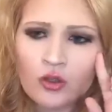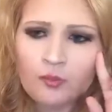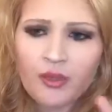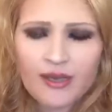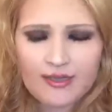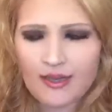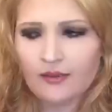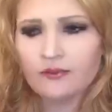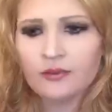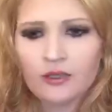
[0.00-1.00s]
Beyonce,
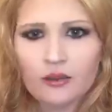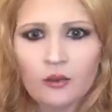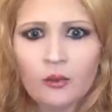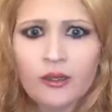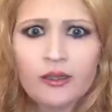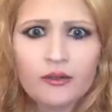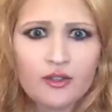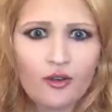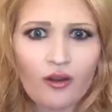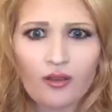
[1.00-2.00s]
what are you doing
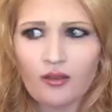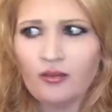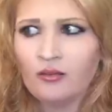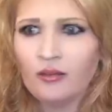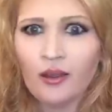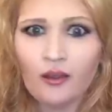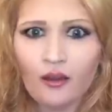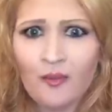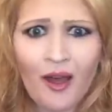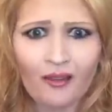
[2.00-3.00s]
to us? Like,
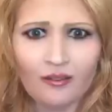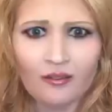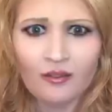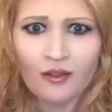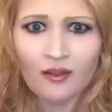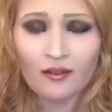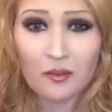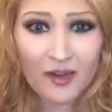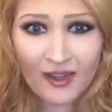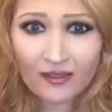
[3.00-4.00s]
come on.
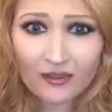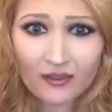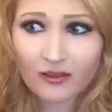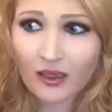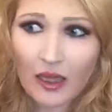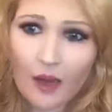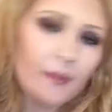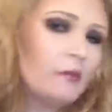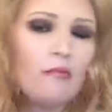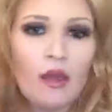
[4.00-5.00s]
Lemonade? Like, I
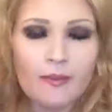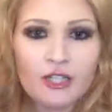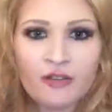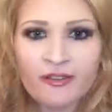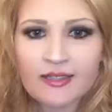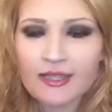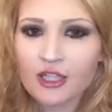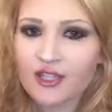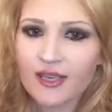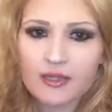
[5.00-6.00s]
mean, maybe she feels like
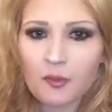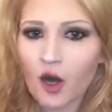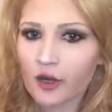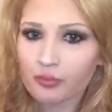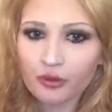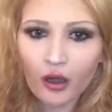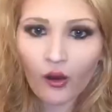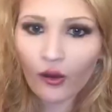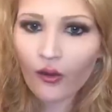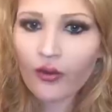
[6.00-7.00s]
she's had some hard
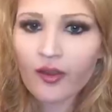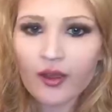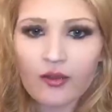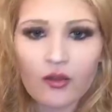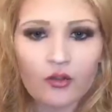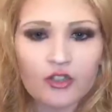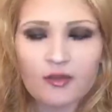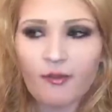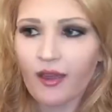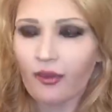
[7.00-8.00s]
blows, and so she's
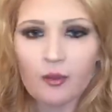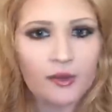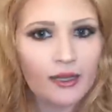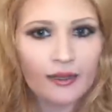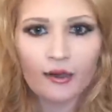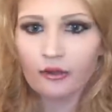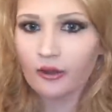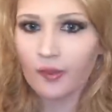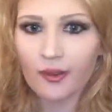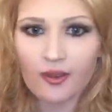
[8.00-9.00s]
making lemonade out of her
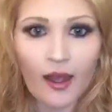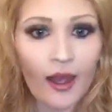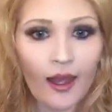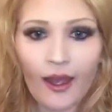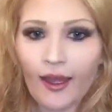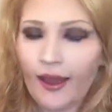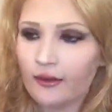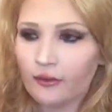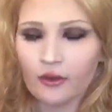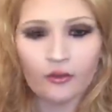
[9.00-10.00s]
lemons. I
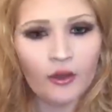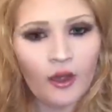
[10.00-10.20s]
don't know.